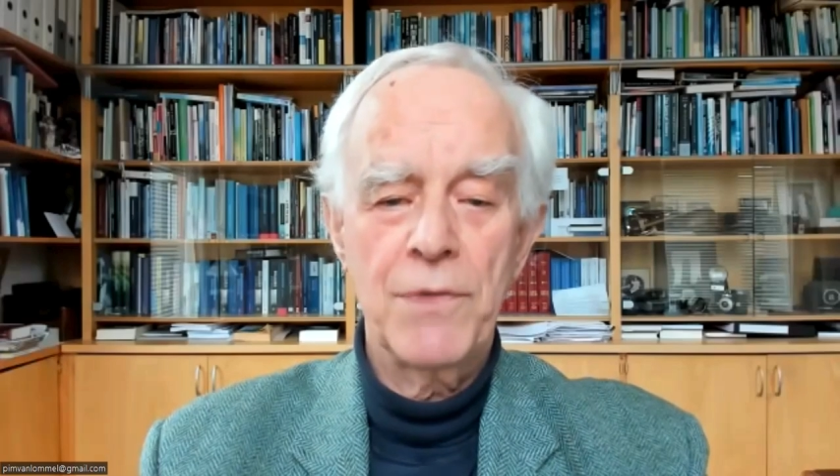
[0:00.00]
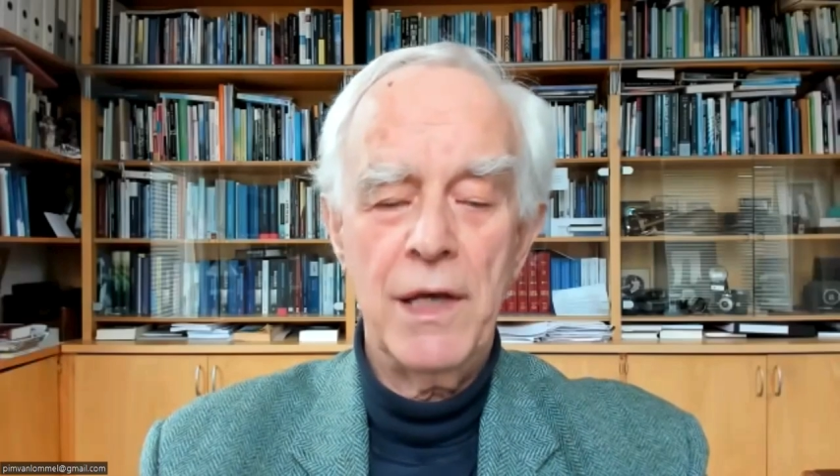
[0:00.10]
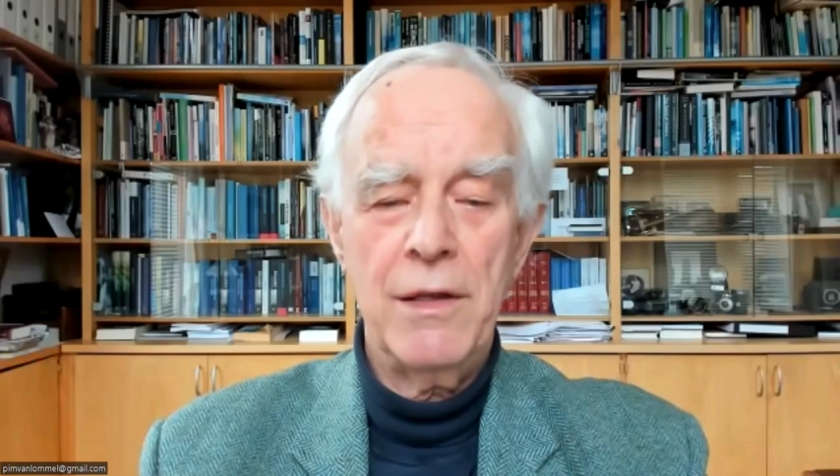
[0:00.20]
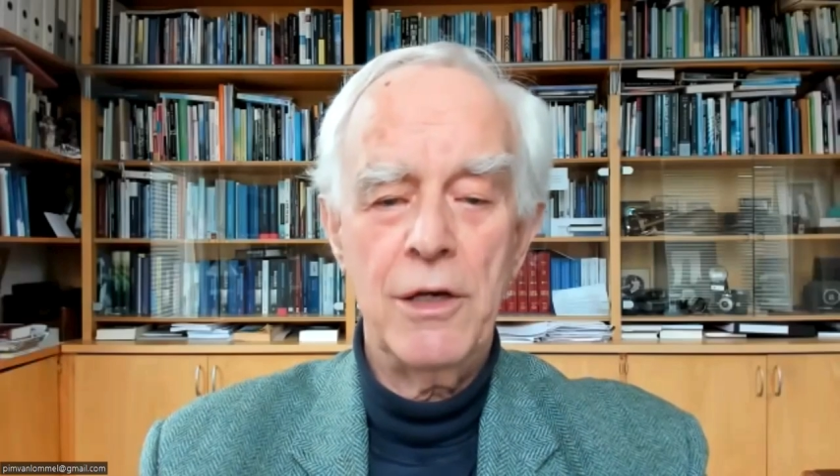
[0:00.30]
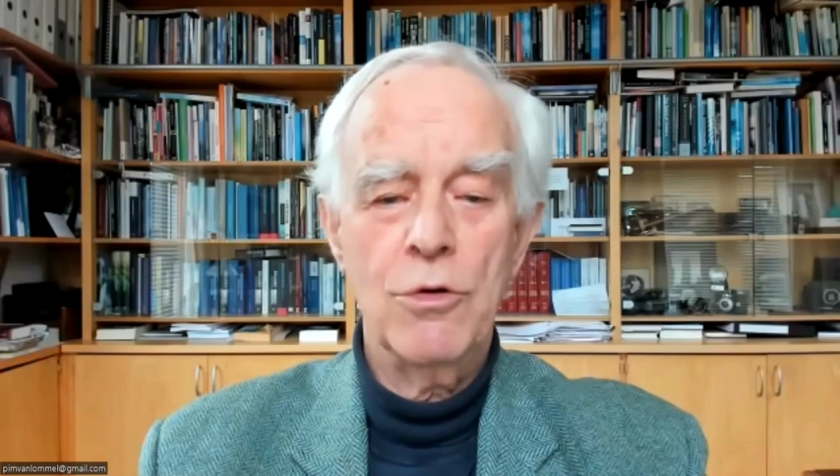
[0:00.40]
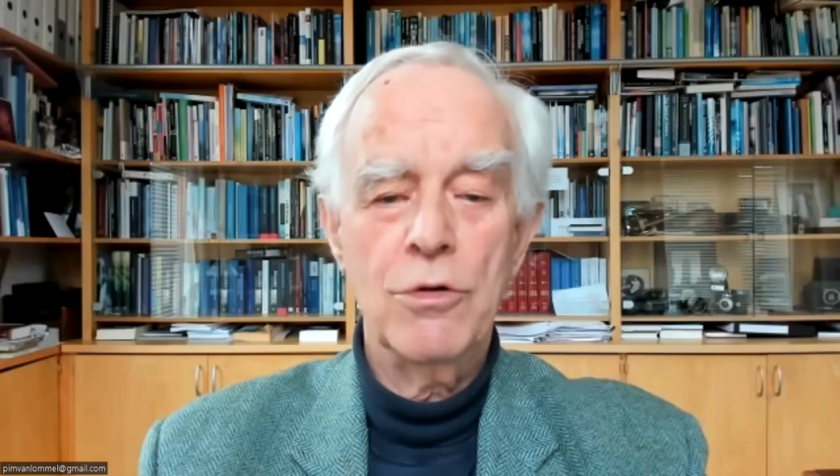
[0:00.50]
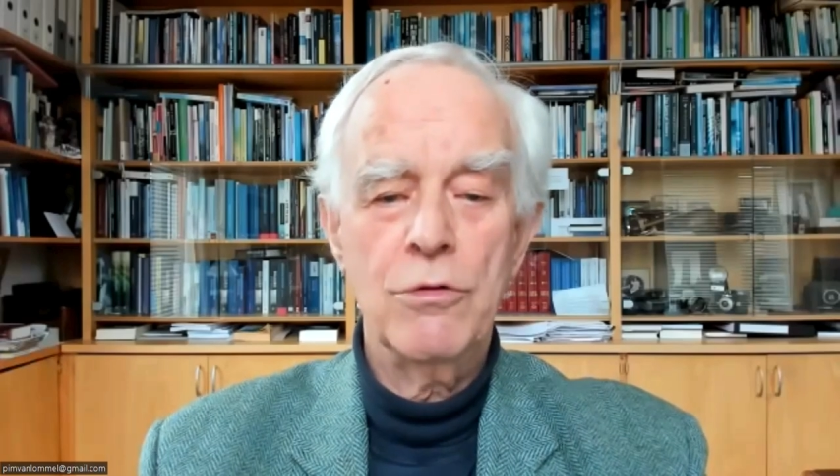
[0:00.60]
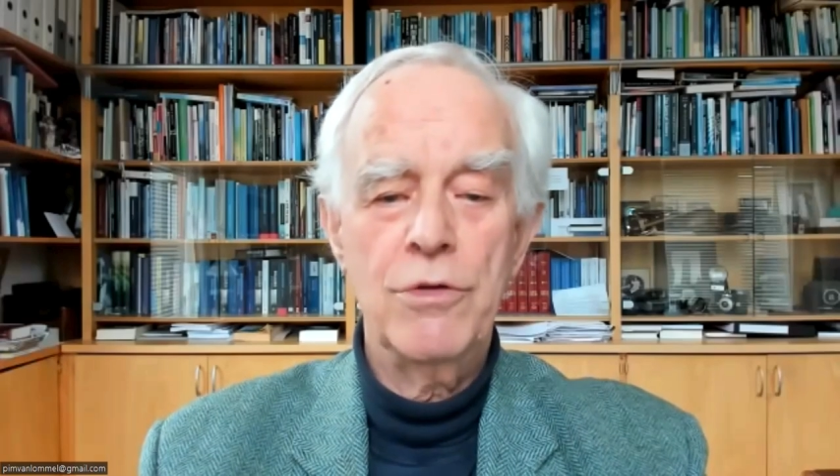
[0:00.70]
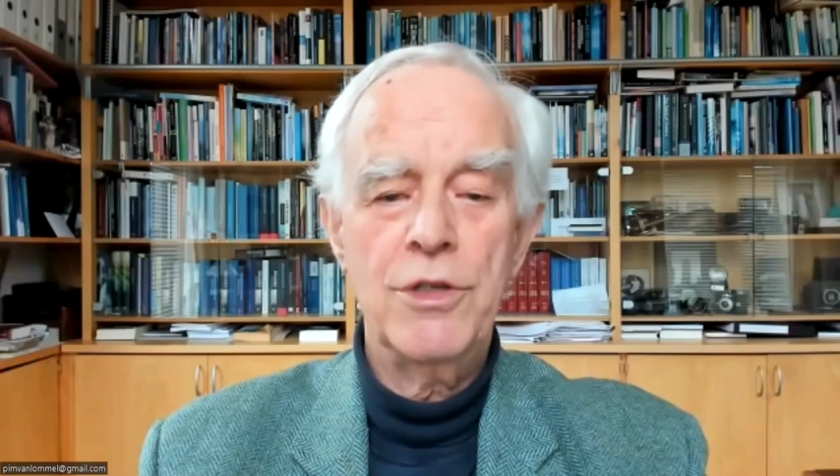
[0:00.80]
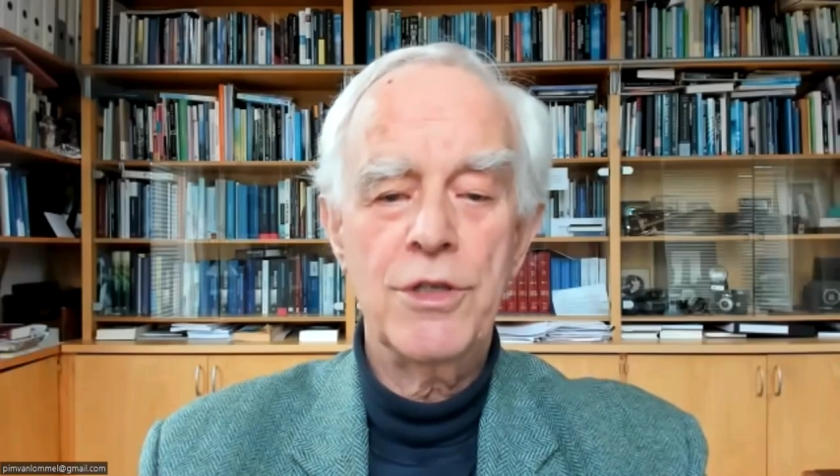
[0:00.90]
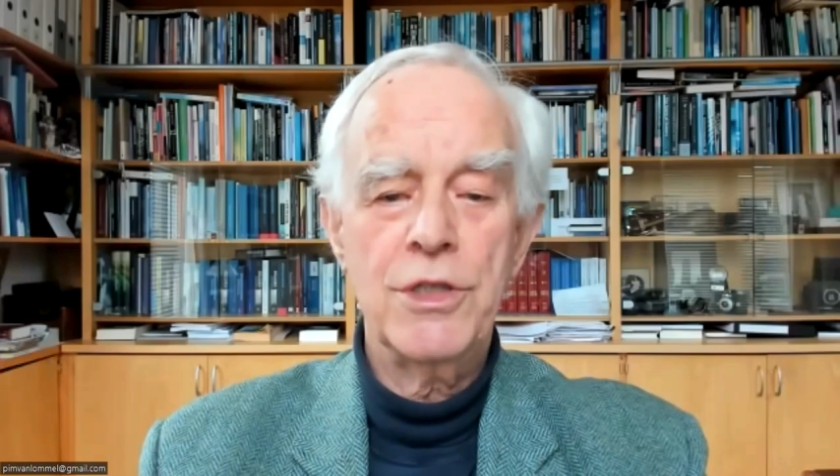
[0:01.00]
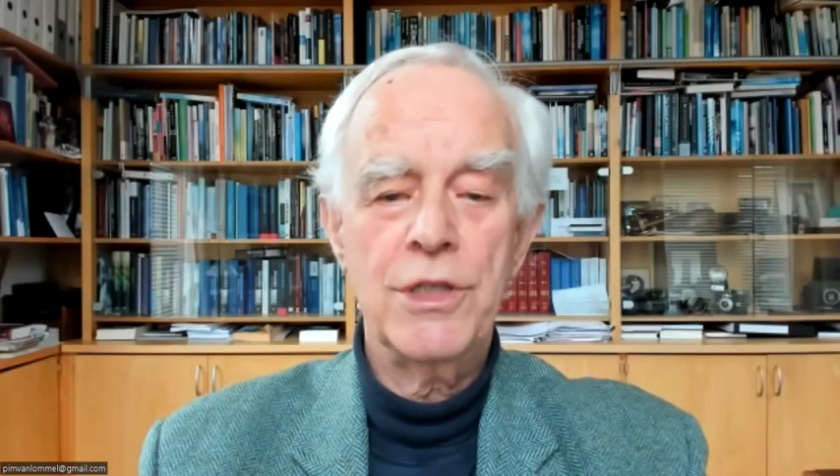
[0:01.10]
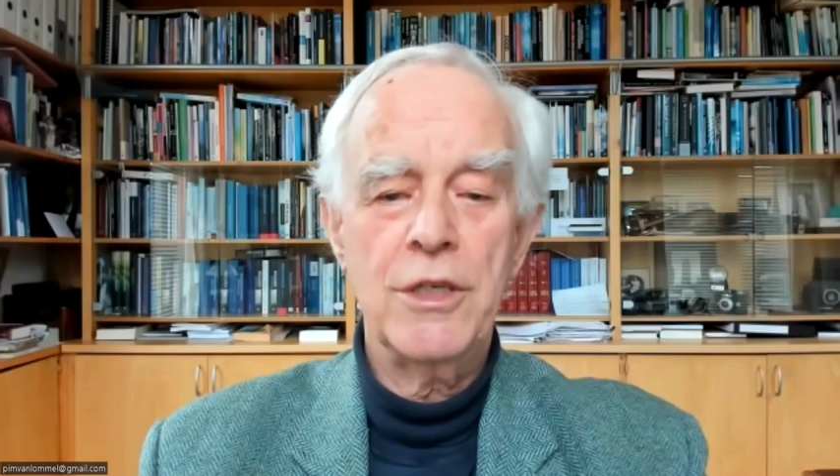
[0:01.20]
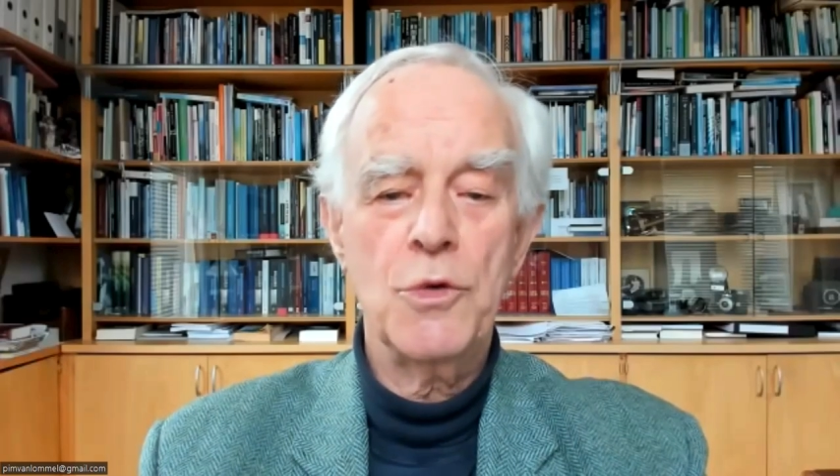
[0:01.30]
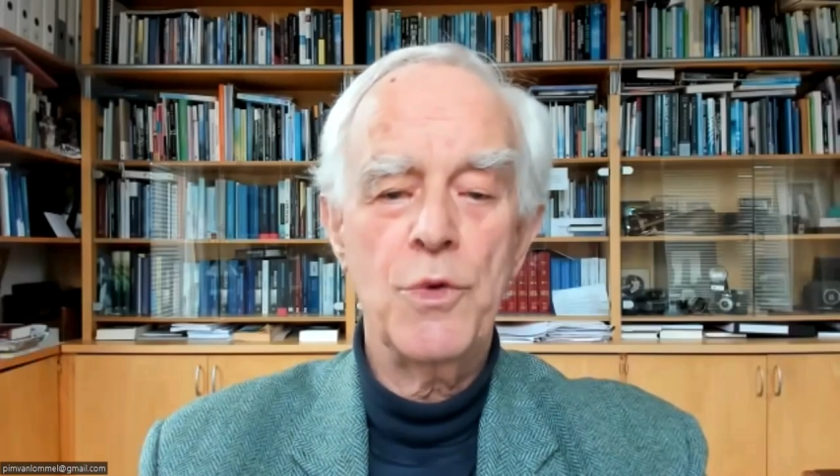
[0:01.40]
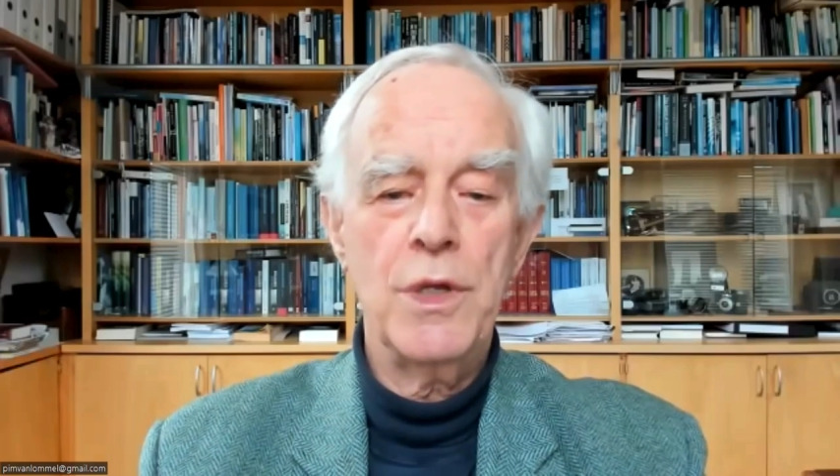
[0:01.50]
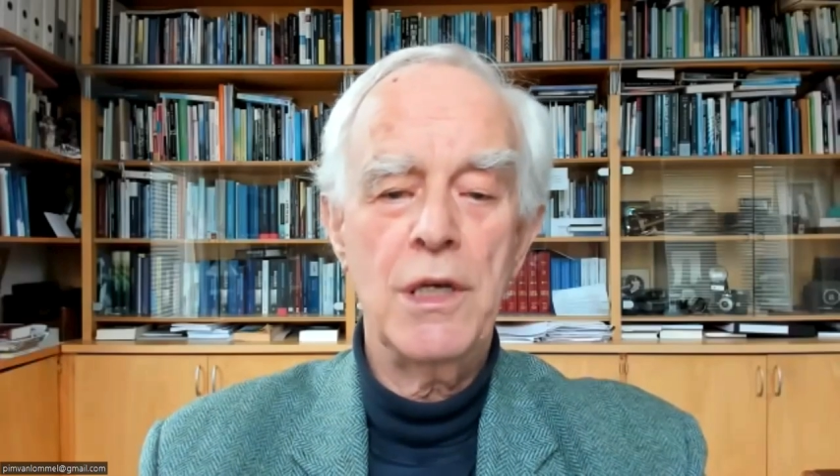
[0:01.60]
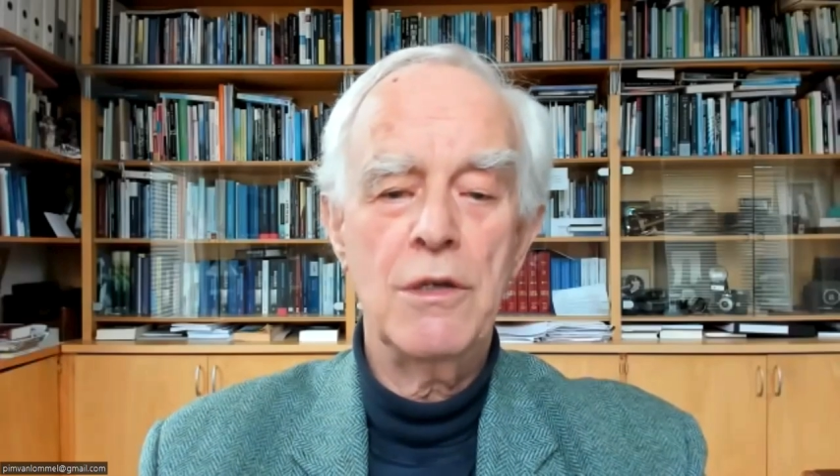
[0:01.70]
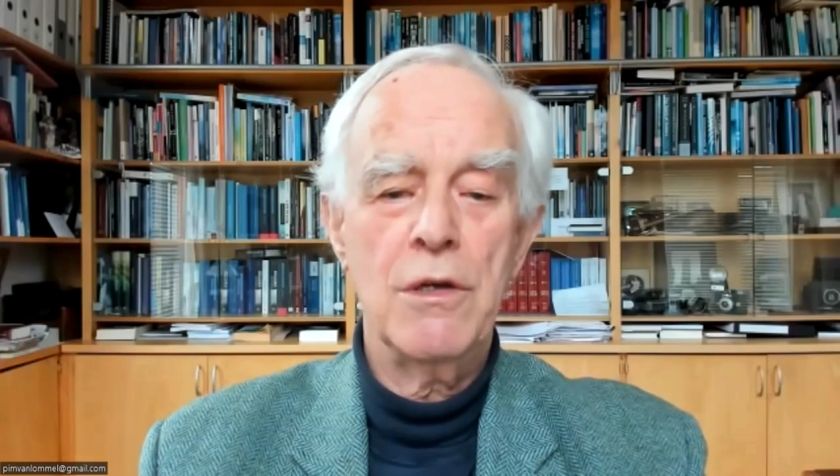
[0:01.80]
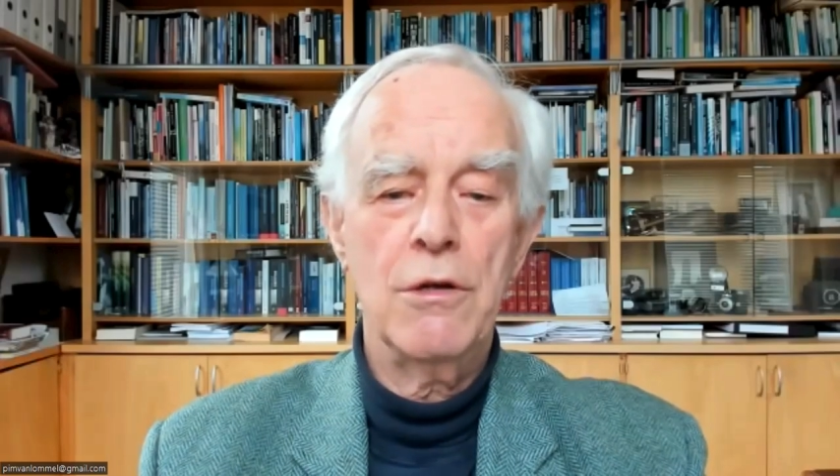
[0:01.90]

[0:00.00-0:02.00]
and they all resuscitated within